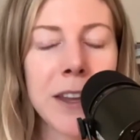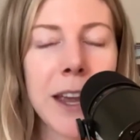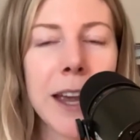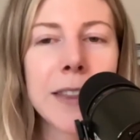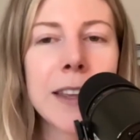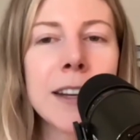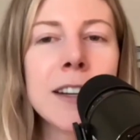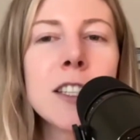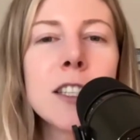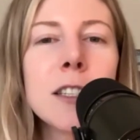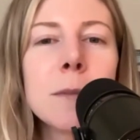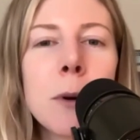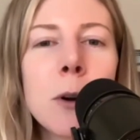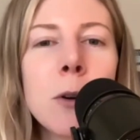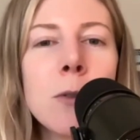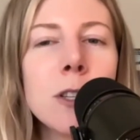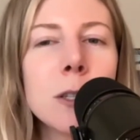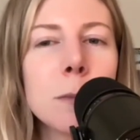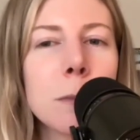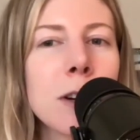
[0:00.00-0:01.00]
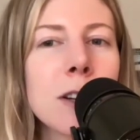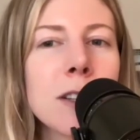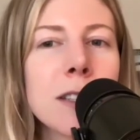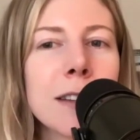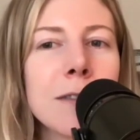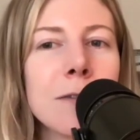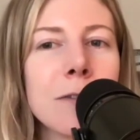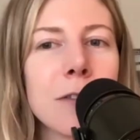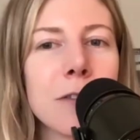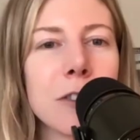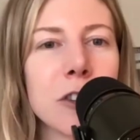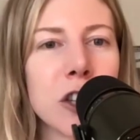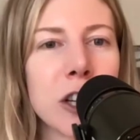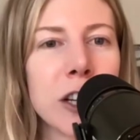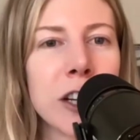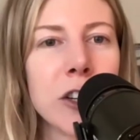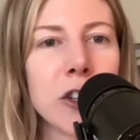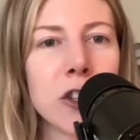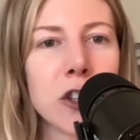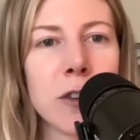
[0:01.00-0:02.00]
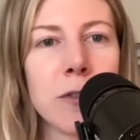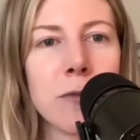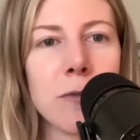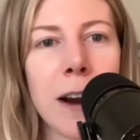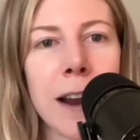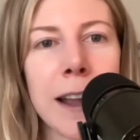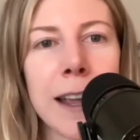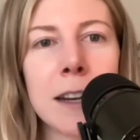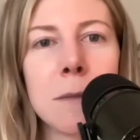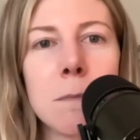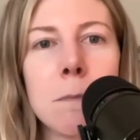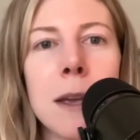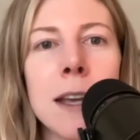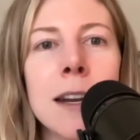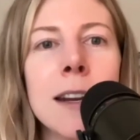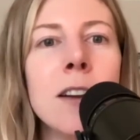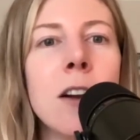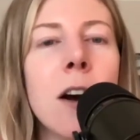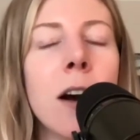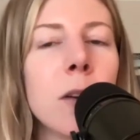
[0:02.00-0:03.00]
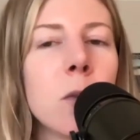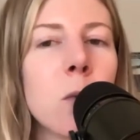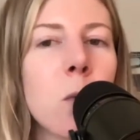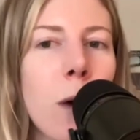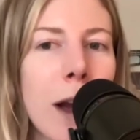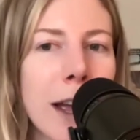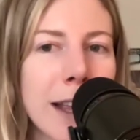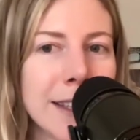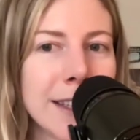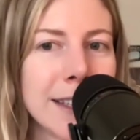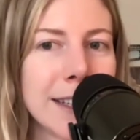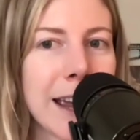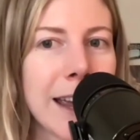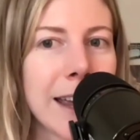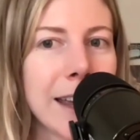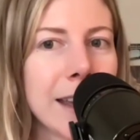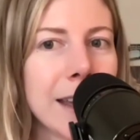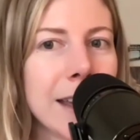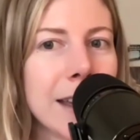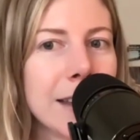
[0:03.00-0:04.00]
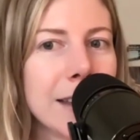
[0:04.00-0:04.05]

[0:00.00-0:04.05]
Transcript: Then a spokesperson for Virginia Giuffre admitted on Wednesday.